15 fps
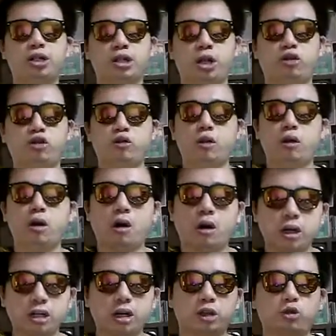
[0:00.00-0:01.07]
She still going to
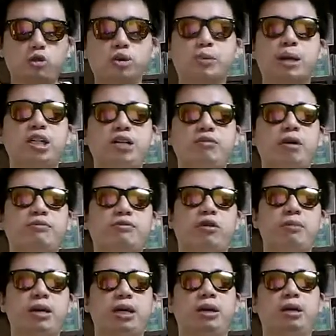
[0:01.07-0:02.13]
order the too spicy one for
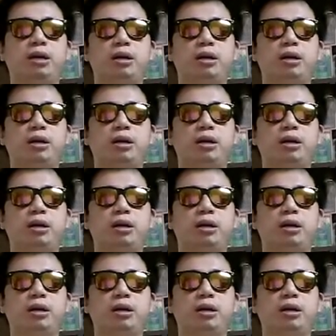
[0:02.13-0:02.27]
me.